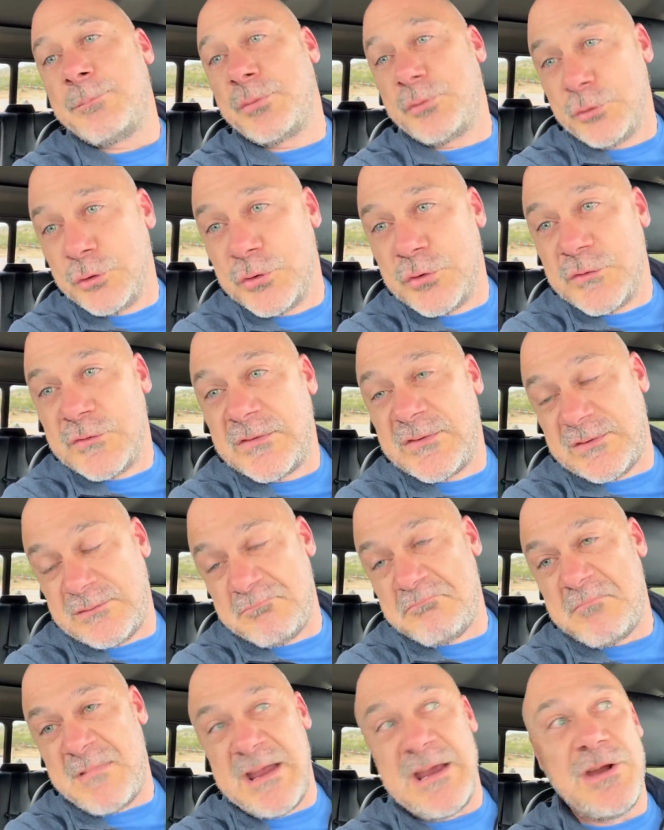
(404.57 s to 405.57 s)
proves
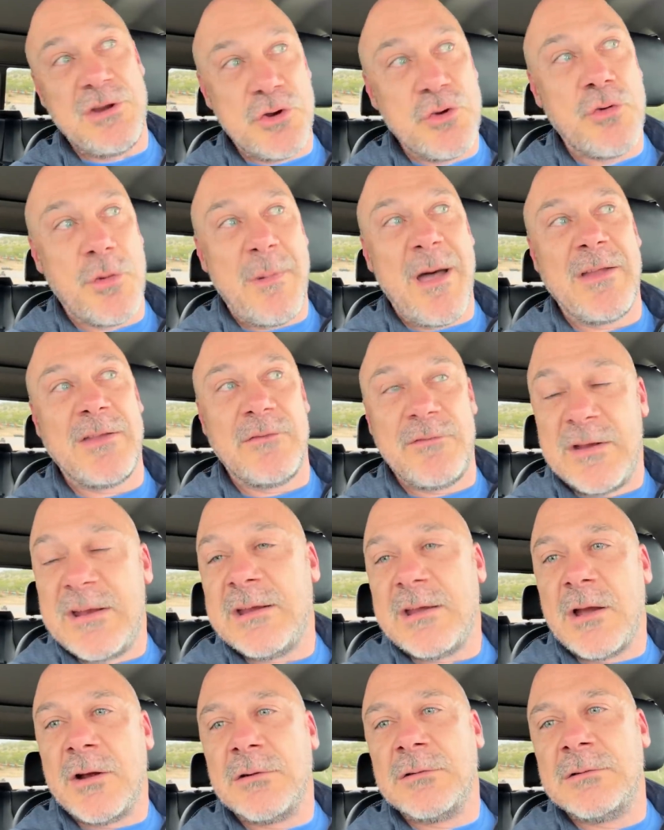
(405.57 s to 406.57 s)
he knew about the
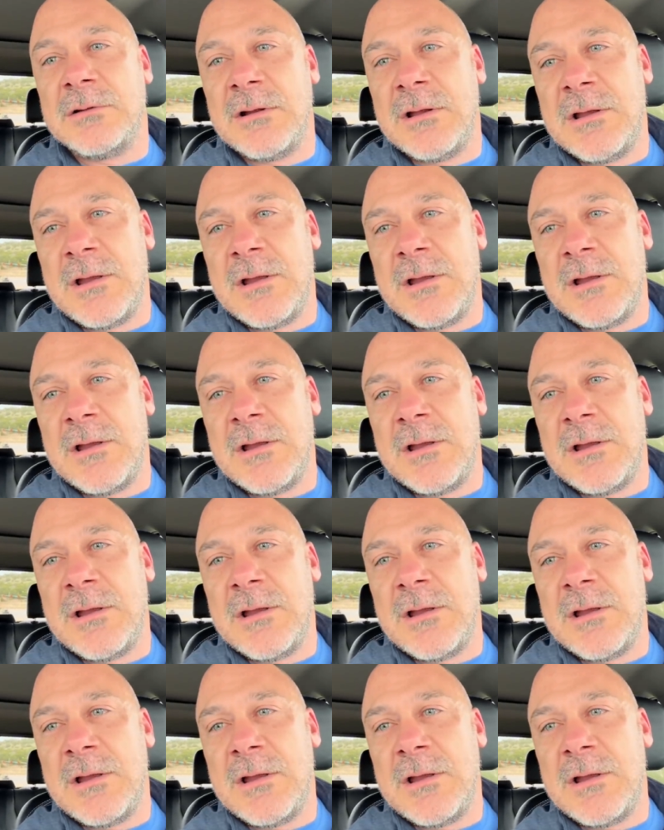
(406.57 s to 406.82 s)
video,